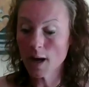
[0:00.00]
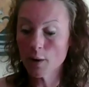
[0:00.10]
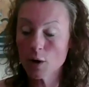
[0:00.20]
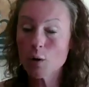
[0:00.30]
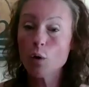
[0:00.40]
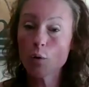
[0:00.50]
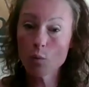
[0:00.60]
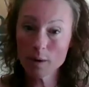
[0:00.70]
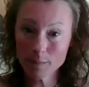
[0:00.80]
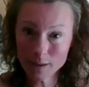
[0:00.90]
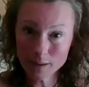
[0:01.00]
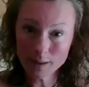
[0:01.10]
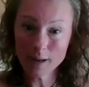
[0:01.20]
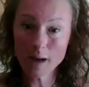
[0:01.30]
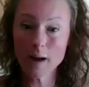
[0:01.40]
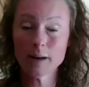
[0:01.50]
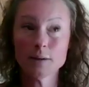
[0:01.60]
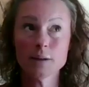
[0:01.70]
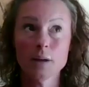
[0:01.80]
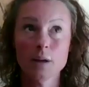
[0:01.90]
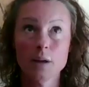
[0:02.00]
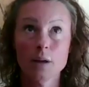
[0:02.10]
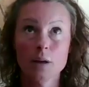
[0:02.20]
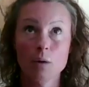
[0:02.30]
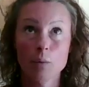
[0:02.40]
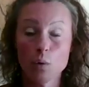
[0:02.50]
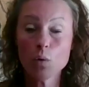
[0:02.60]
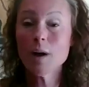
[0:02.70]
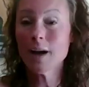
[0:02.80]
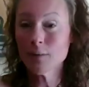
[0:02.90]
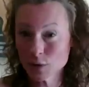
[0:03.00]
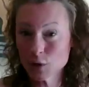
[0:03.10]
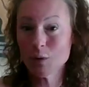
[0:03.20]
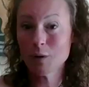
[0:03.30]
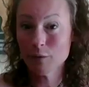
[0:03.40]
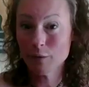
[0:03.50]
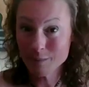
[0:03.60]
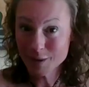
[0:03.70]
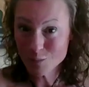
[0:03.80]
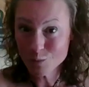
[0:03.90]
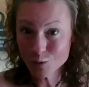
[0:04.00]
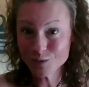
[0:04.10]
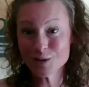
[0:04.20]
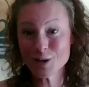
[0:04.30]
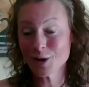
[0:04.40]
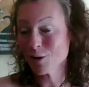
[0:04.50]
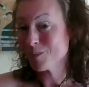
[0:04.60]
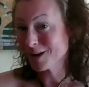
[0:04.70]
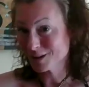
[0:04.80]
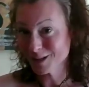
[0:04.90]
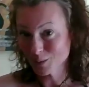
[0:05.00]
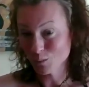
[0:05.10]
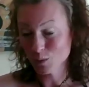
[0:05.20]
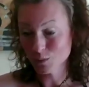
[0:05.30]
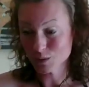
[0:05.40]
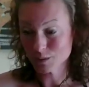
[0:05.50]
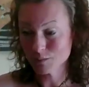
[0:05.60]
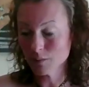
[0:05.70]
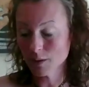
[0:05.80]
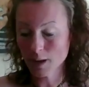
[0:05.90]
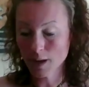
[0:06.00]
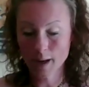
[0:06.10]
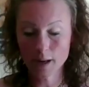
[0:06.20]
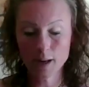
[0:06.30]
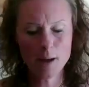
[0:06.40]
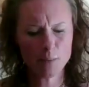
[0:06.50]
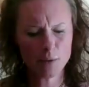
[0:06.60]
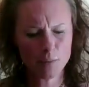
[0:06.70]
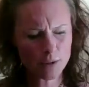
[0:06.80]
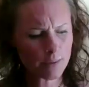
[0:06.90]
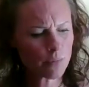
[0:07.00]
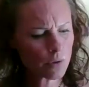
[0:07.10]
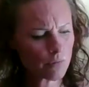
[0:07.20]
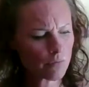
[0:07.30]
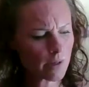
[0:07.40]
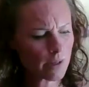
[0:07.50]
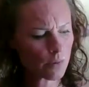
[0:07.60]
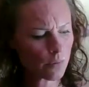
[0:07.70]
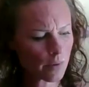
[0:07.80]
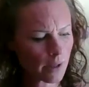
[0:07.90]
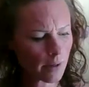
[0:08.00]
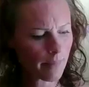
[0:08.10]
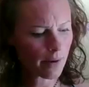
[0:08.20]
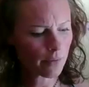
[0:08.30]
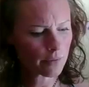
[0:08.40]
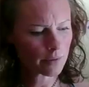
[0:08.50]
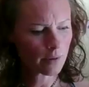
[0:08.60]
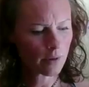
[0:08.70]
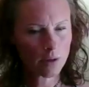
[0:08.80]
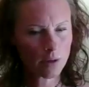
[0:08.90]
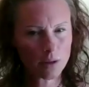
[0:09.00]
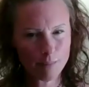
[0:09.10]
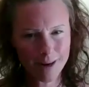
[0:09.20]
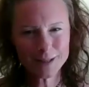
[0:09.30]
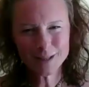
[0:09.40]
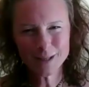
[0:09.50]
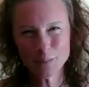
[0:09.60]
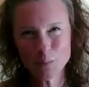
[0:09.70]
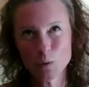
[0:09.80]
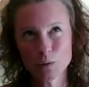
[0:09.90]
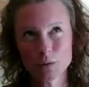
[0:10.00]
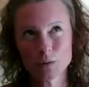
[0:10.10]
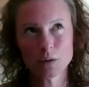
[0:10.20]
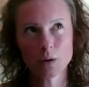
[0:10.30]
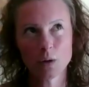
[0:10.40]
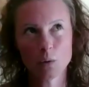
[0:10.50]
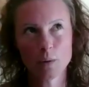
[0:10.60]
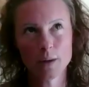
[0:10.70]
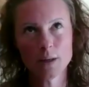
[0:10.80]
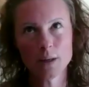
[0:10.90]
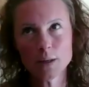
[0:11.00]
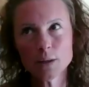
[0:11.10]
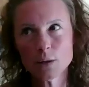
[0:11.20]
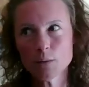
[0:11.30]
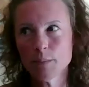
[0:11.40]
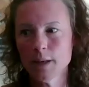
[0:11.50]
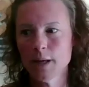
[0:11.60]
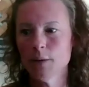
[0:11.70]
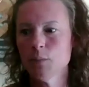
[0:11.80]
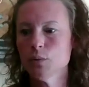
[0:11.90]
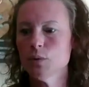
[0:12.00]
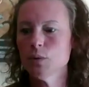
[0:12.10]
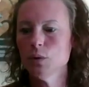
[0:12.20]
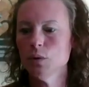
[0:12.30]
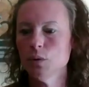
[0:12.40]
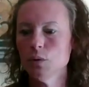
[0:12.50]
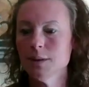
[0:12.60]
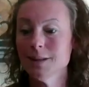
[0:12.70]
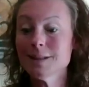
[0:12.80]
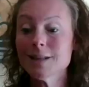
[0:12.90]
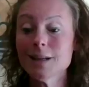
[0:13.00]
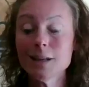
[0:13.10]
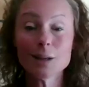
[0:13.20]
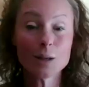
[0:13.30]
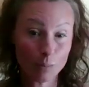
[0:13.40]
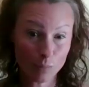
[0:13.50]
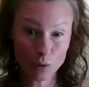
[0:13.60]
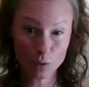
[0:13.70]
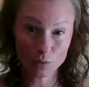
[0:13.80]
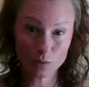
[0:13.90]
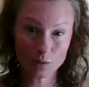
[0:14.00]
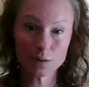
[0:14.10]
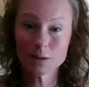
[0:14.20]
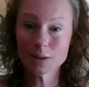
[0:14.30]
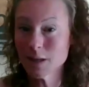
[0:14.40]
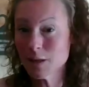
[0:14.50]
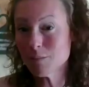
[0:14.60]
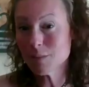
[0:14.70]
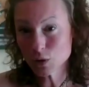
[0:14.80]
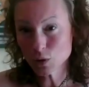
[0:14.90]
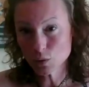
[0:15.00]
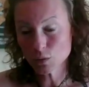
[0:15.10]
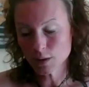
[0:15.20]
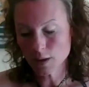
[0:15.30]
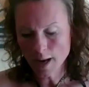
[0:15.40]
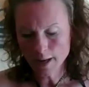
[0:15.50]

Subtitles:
And a lot of women, and we all are having to do our feminine wounds and our masculine wounds, okay? But as I'm just really talking about the masculine wounds, we need to be able to see the abuse, see the misuse.